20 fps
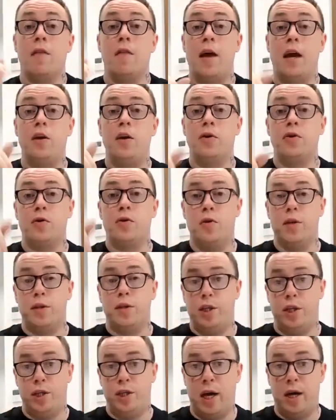Then you do the
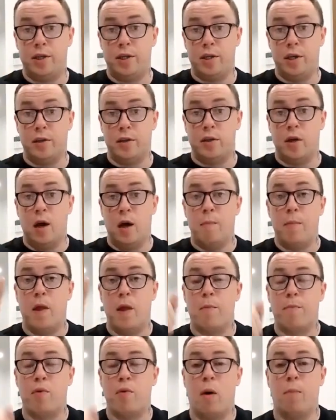suggestions.
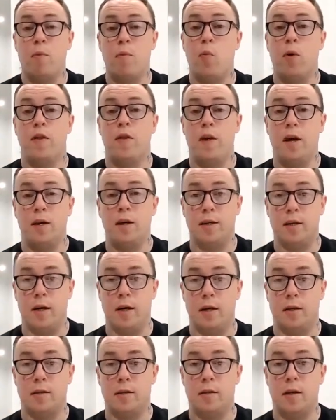But the problem with this
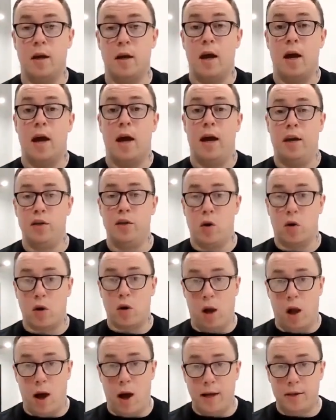is your
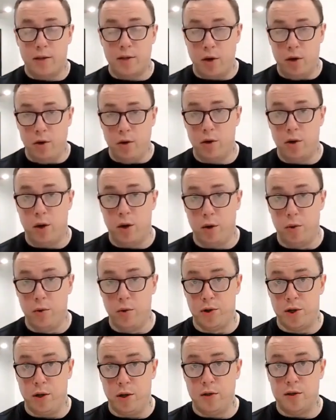client's
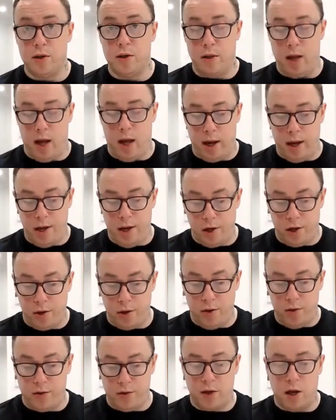conclusions, their
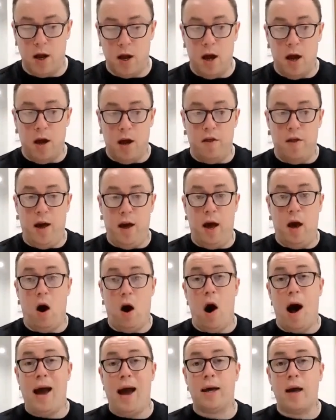issues, their
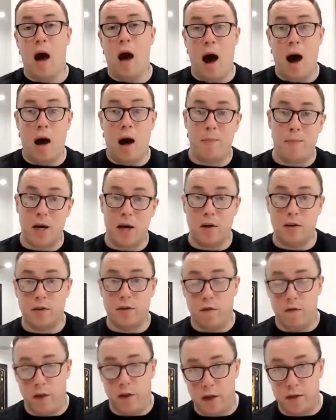I can't because
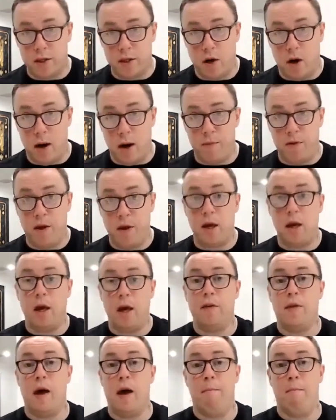of this type
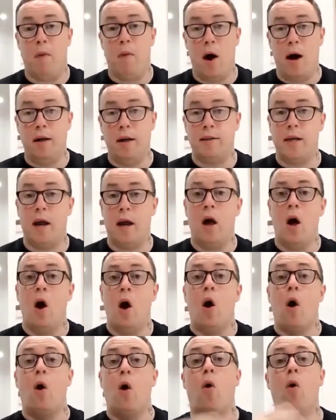thinking, their mindset,
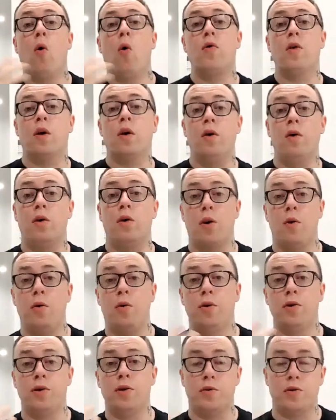all the
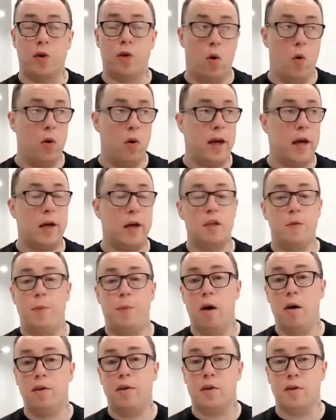conclusions, all the
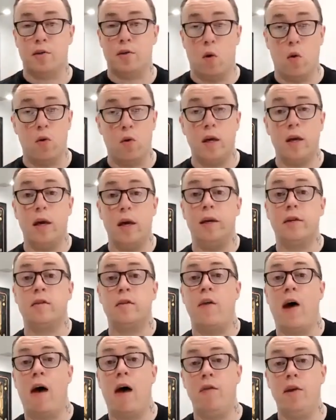experiences, all the years
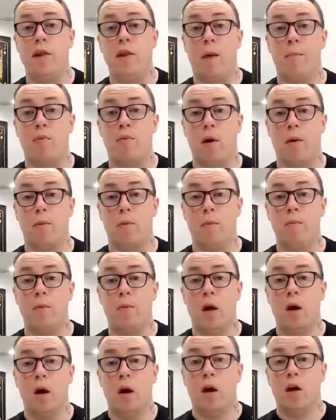of having that problem,
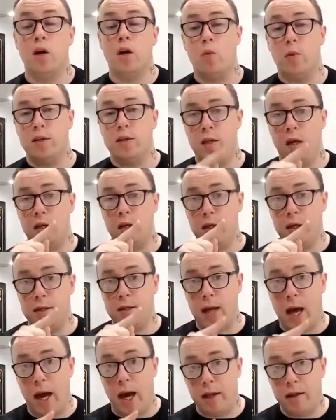you essentially
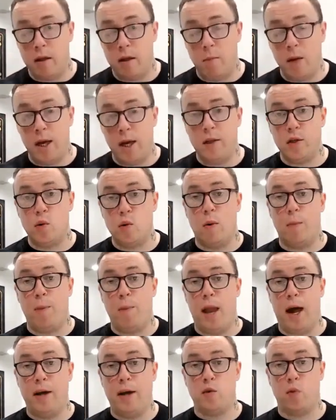take them into a
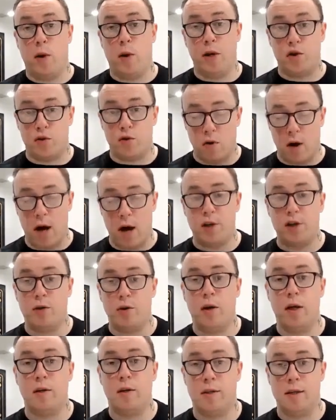place where trance
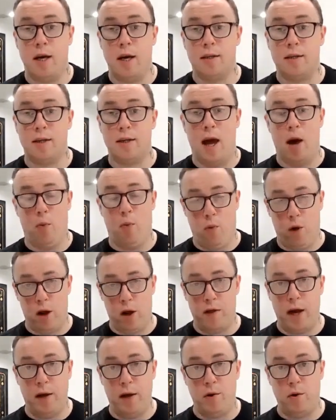should exist. And
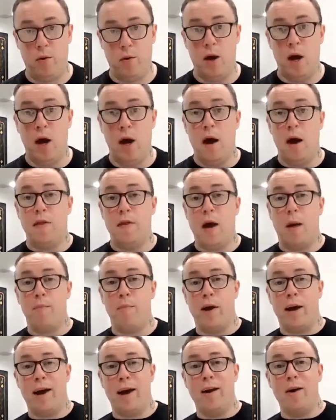what do? They
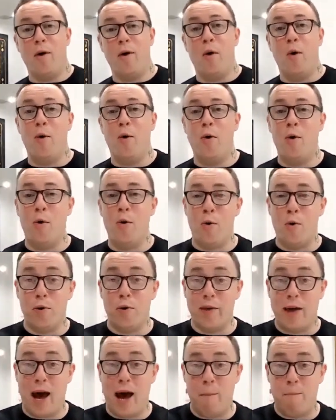bring in
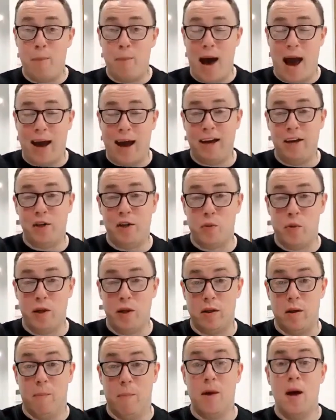all that baggage
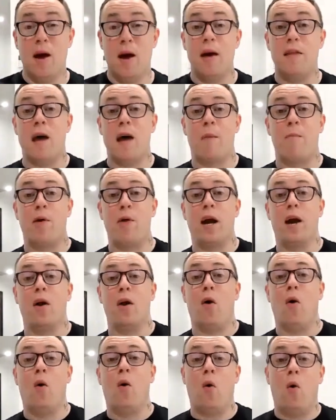with them. They bring
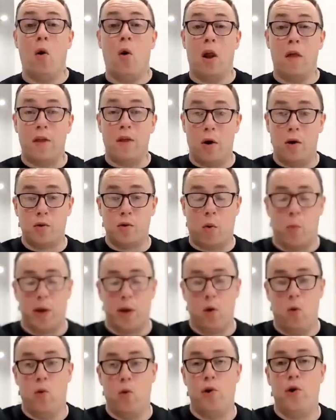in all of those, what we
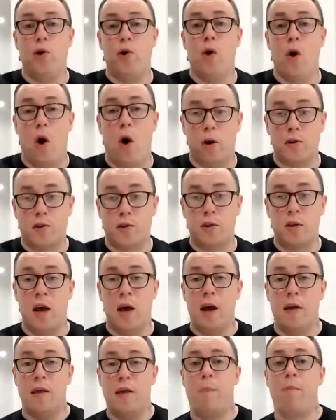call knots.
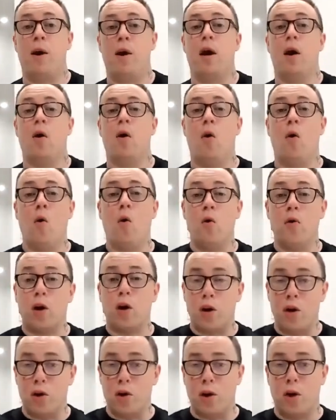They bring in all the
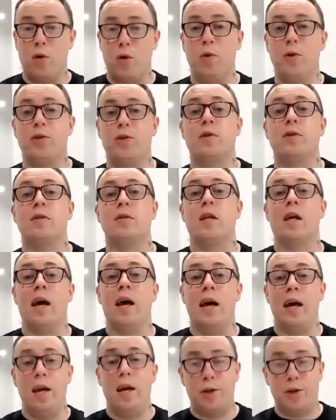conclusions, the
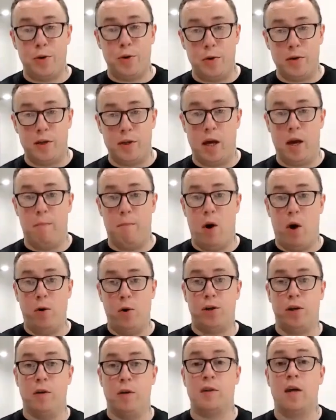issues, the
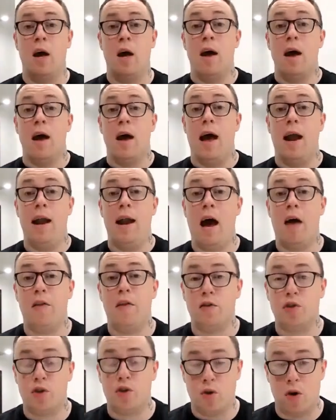emotions. And now
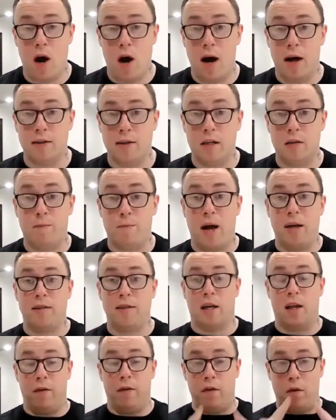this trance is
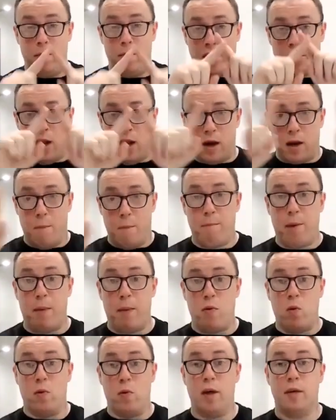basically, if you imagine like a
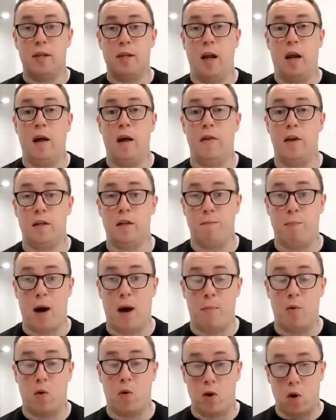bubble, they're sitting in this
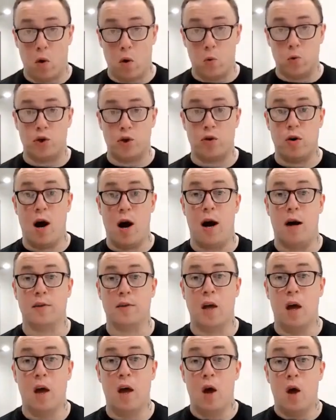bubble called
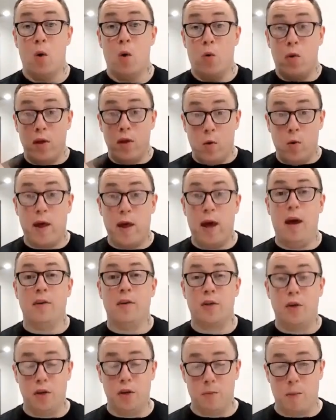trance with all their,
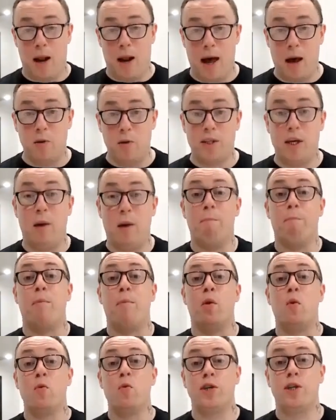excuse my language here,
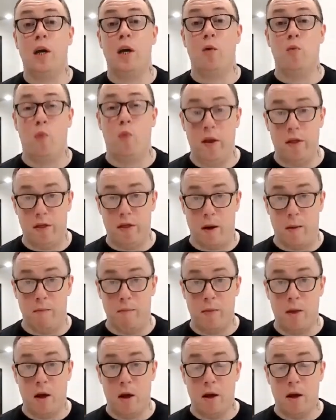bullshit with them.